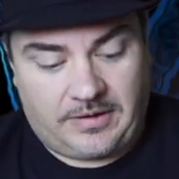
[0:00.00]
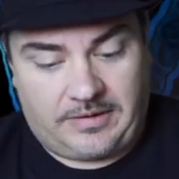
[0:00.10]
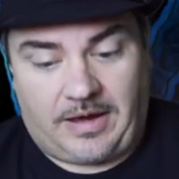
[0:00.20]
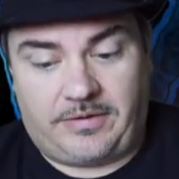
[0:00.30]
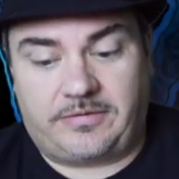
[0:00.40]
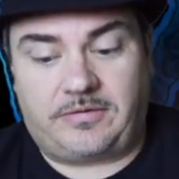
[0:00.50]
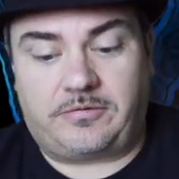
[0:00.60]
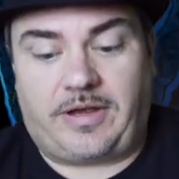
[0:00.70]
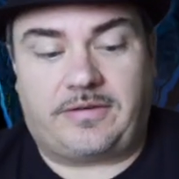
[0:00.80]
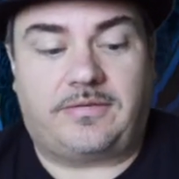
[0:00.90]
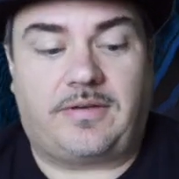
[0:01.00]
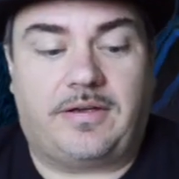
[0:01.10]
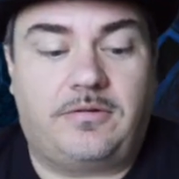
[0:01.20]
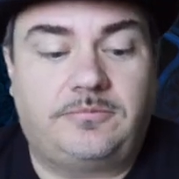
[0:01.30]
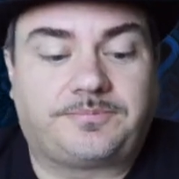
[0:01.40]
Now, the citric acid
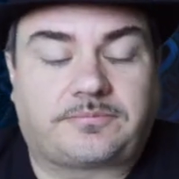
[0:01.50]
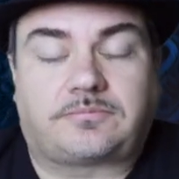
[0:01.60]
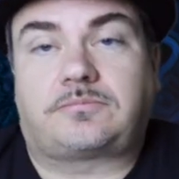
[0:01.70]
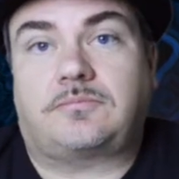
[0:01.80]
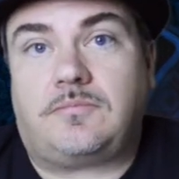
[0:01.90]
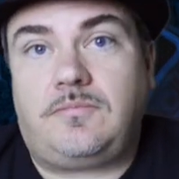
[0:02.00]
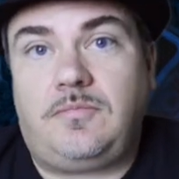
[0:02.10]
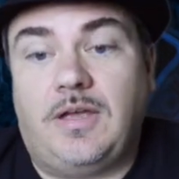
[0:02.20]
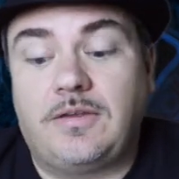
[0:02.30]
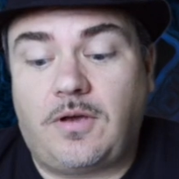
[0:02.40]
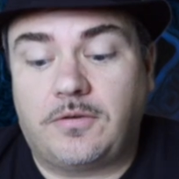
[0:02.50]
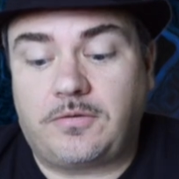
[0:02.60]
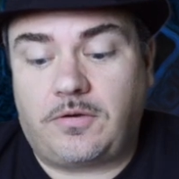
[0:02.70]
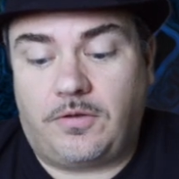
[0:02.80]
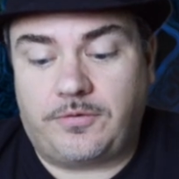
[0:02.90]
cycle is
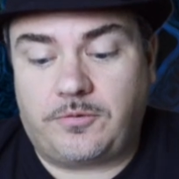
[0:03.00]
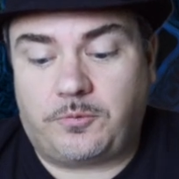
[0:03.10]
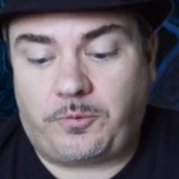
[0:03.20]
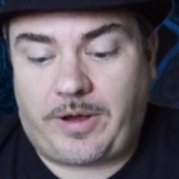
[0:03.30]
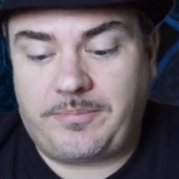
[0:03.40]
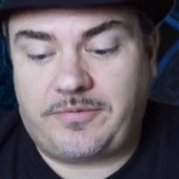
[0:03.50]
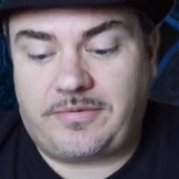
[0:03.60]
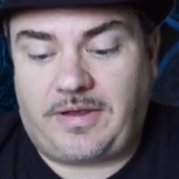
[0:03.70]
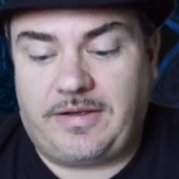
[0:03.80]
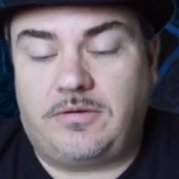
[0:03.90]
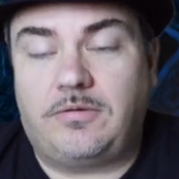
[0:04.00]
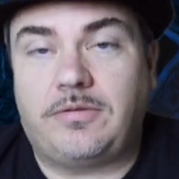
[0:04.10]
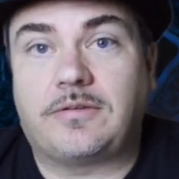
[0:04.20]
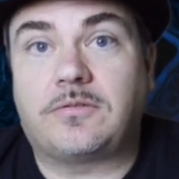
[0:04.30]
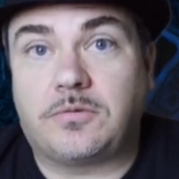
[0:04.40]
also called the Krebs cycle.
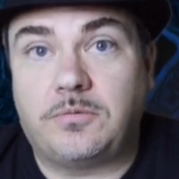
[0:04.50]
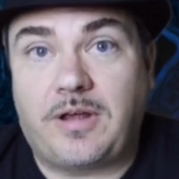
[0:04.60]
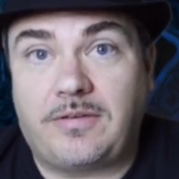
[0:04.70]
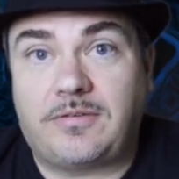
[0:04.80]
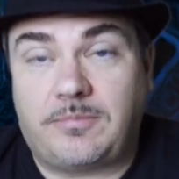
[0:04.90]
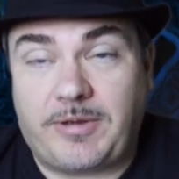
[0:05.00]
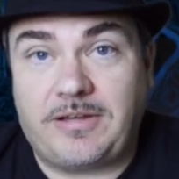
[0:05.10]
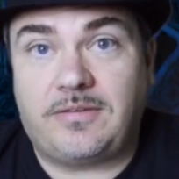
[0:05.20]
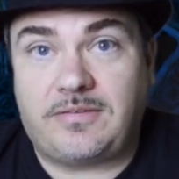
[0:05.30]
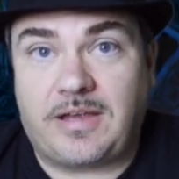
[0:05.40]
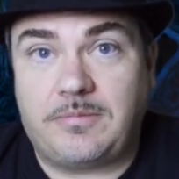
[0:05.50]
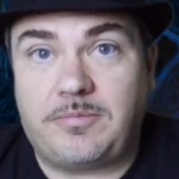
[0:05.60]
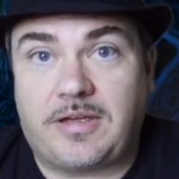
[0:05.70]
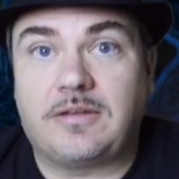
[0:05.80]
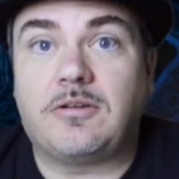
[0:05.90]
That's two names that mean the same
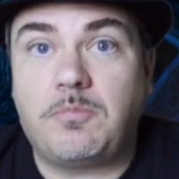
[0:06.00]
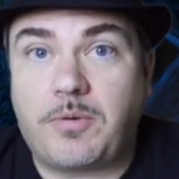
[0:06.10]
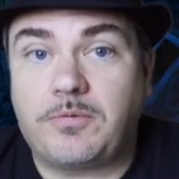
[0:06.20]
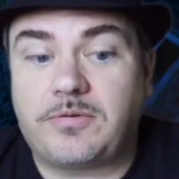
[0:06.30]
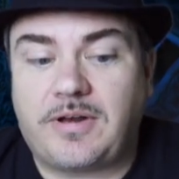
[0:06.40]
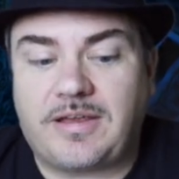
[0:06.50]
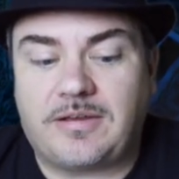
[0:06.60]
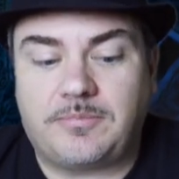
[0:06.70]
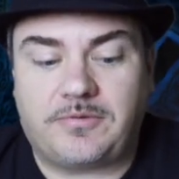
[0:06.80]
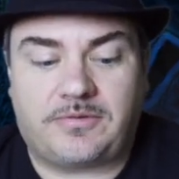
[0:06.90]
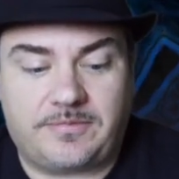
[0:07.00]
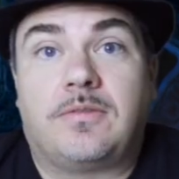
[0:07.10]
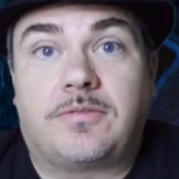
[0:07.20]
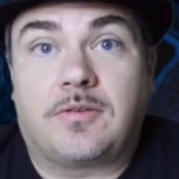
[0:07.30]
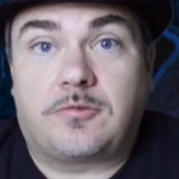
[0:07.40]
thing, know both names.
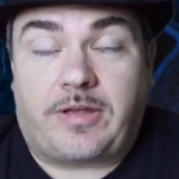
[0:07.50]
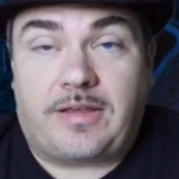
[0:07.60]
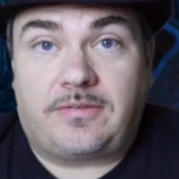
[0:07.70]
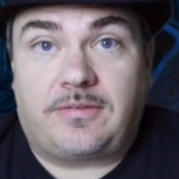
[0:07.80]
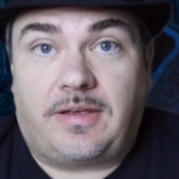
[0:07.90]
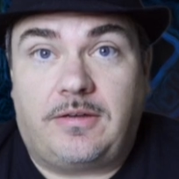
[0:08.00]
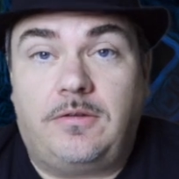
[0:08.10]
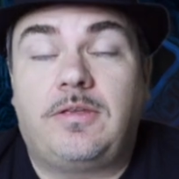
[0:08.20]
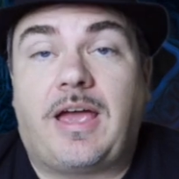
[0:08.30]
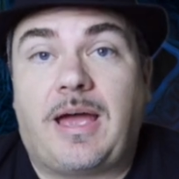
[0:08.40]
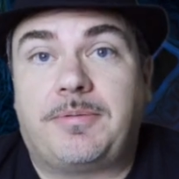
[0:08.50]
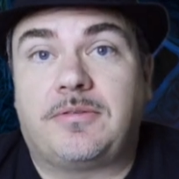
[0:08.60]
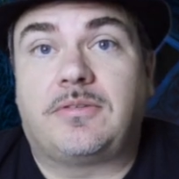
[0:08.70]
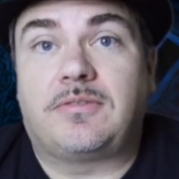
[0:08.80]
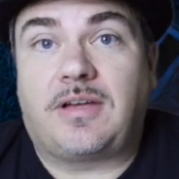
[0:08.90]
The citric acid cycle
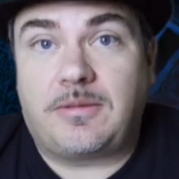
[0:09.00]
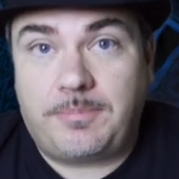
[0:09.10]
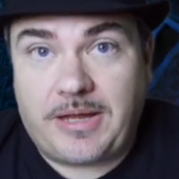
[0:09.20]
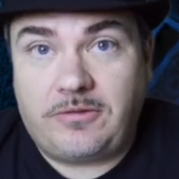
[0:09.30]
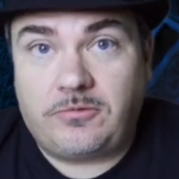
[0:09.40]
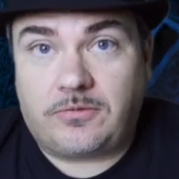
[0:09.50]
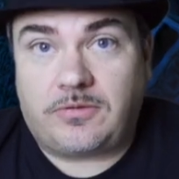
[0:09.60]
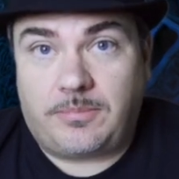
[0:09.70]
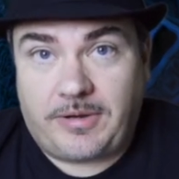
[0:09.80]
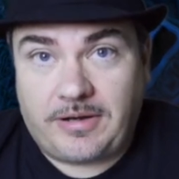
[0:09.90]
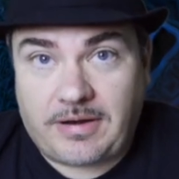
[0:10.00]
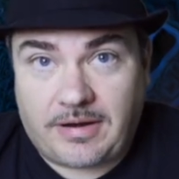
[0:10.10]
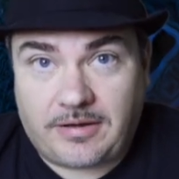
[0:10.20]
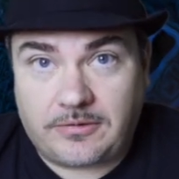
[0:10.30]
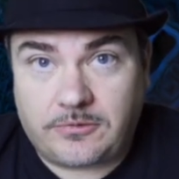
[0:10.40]
happens inside the matrix of the
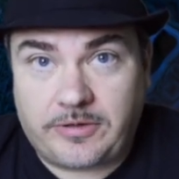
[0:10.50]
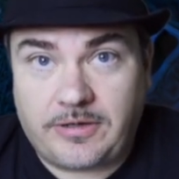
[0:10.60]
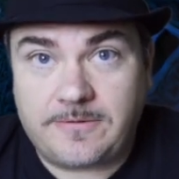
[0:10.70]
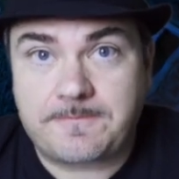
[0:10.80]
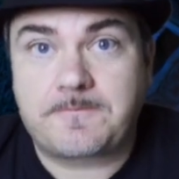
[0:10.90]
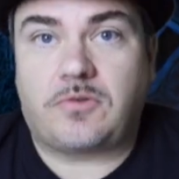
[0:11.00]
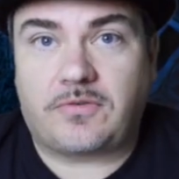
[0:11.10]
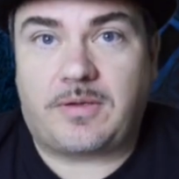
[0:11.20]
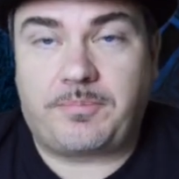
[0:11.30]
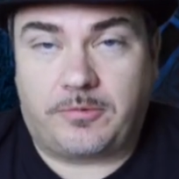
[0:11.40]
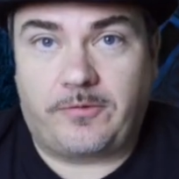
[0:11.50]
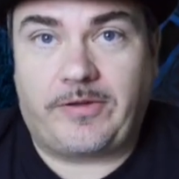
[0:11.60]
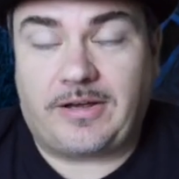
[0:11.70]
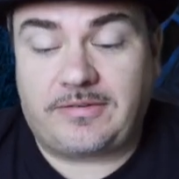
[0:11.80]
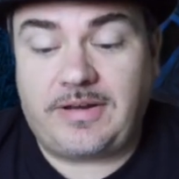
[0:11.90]
mitochondria. just like
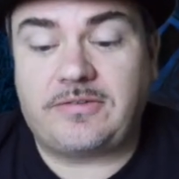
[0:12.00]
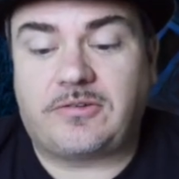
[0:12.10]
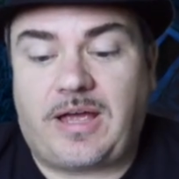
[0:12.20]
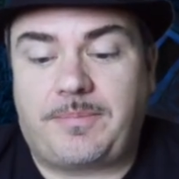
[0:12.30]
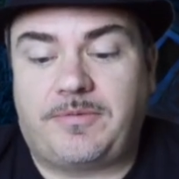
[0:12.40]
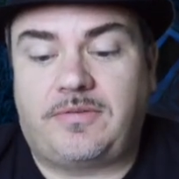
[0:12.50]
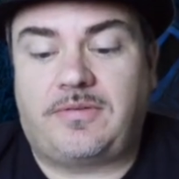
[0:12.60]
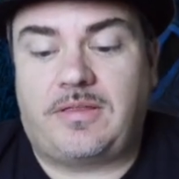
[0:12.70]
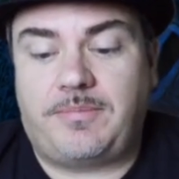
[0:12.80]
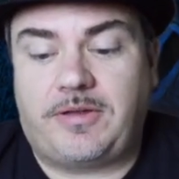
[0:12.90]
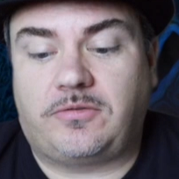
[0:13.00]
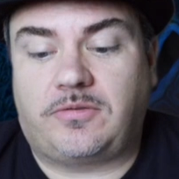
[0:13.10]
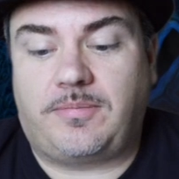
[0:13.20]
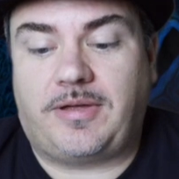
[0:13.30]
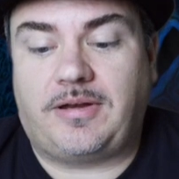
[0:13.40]
pyruvate oxidation happens inside the matrix
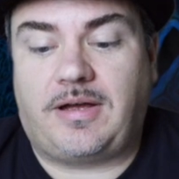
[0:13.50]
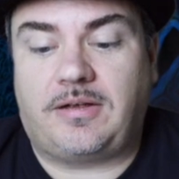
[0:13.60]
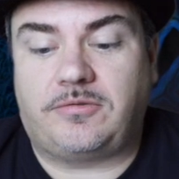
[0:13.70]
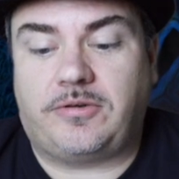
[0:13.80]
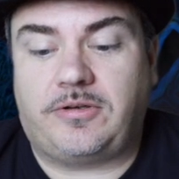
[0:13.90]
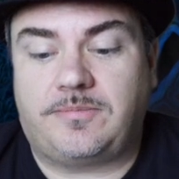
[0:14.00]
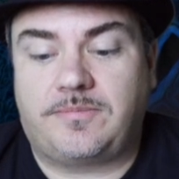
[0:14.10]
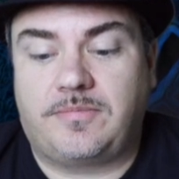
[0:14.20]
of the mitochondria.